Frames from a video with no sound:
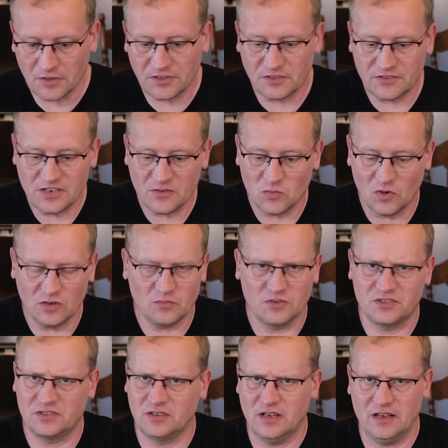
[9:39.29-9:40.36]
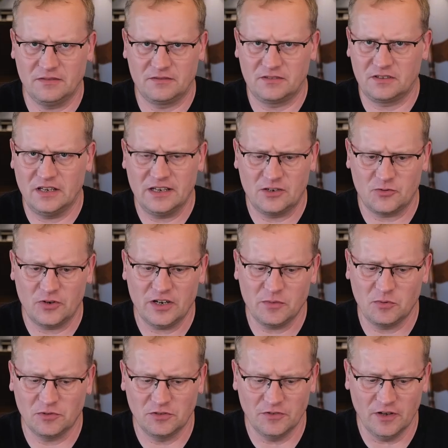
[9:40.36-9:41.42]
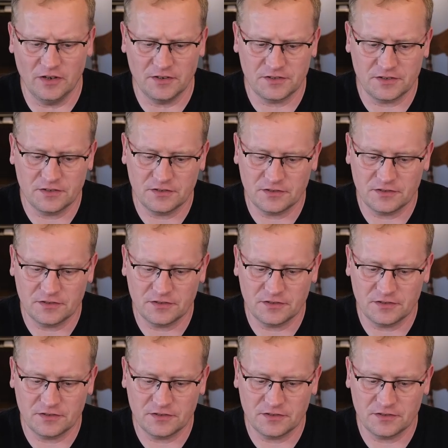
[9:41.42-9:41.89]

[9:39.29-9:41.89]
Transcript: the Gen 1 was an incredible device.